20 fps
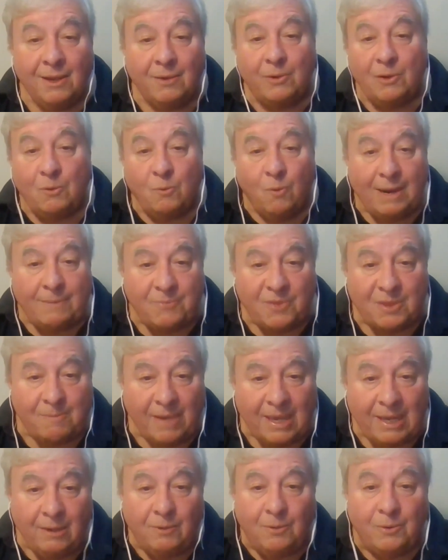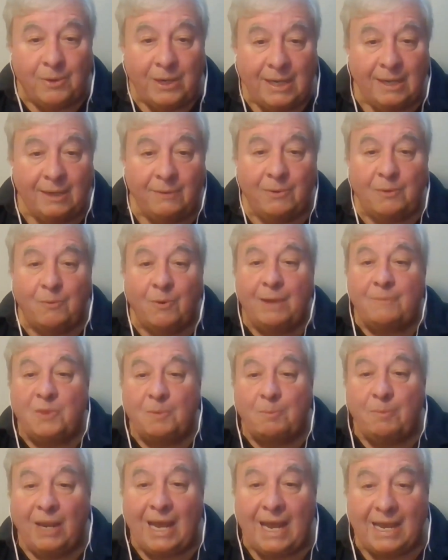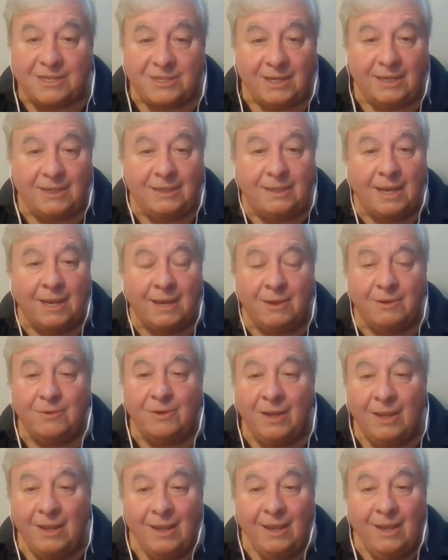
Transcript: We wipe the metal ring, we wipe the plastic down,